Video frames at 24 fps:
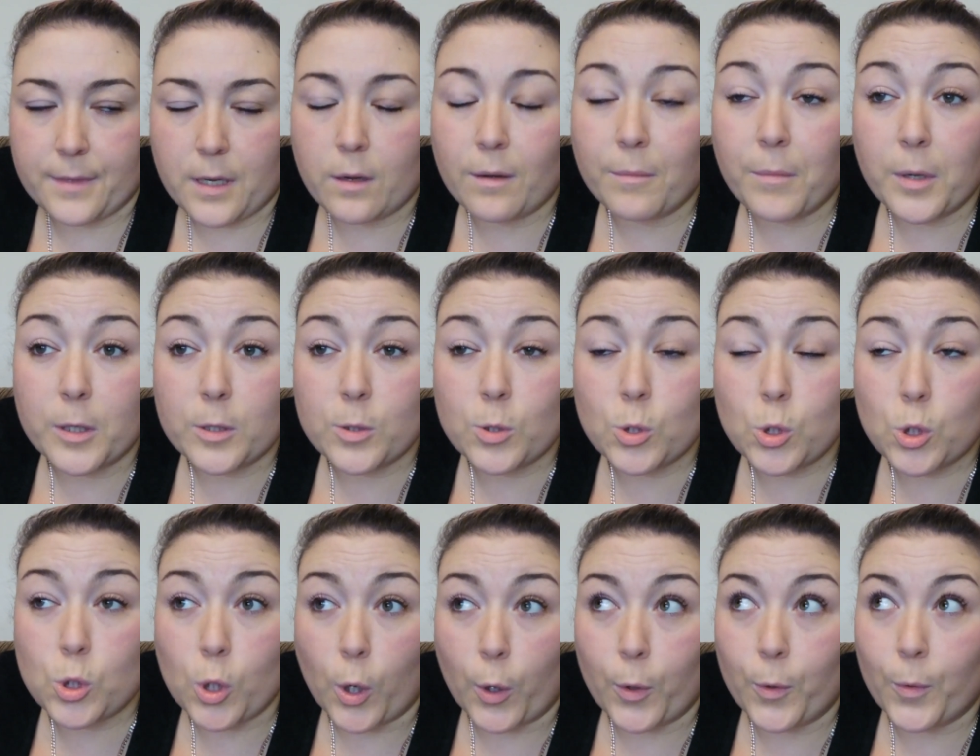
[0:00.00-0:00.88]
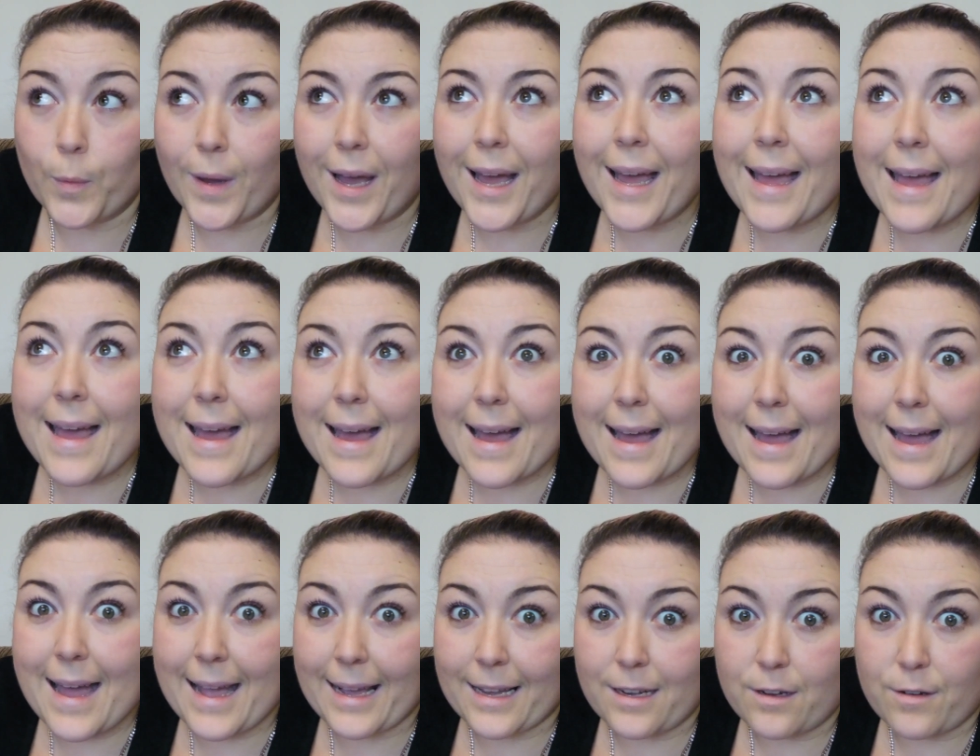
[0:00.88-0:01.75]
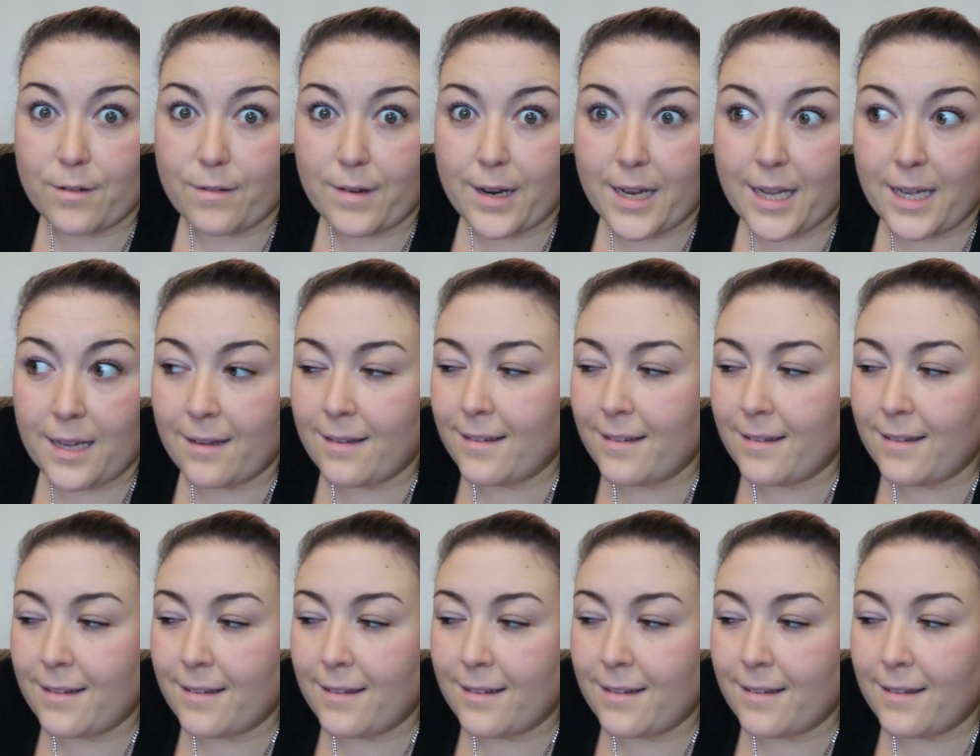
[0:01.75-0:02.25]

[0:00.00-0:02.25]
I'm so angry.